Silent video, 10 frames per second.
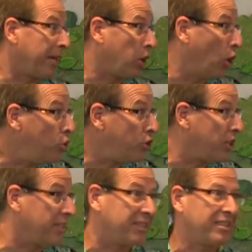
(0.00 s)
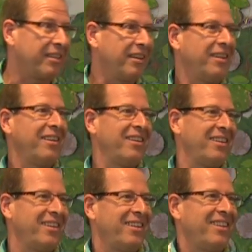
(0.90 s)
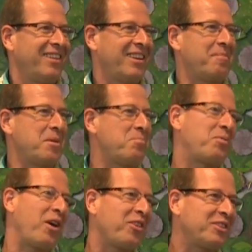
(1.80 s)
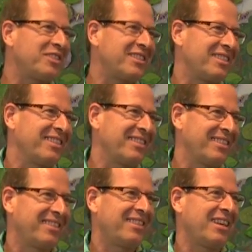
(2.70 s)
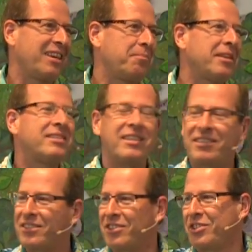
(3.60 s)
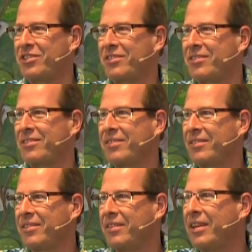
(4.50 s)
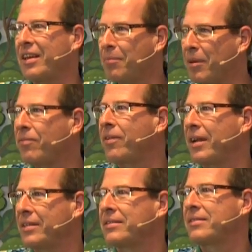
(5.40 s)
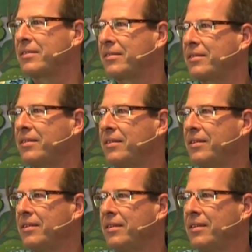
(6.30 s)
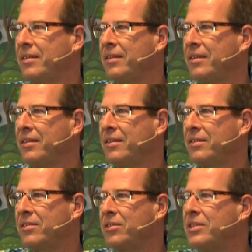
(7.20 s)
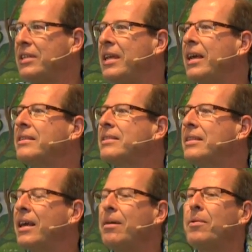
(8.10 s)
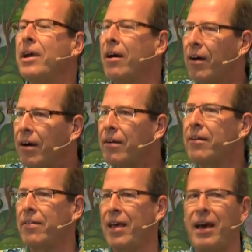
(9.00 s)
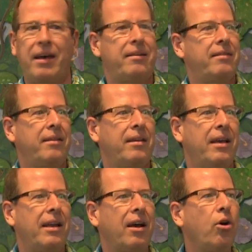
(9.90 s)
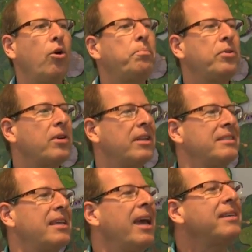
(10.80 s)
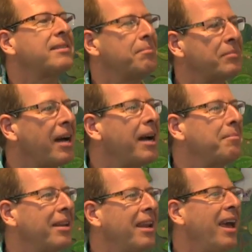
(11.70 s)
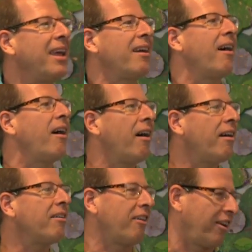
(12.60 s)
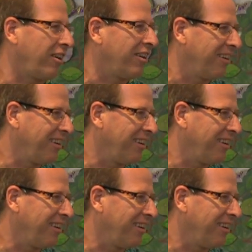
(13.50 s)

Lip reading: be coaches, they can be brothers, they can be sisters, and they can be friends. So today's the day we honor that, and I hope you can take some time today to honor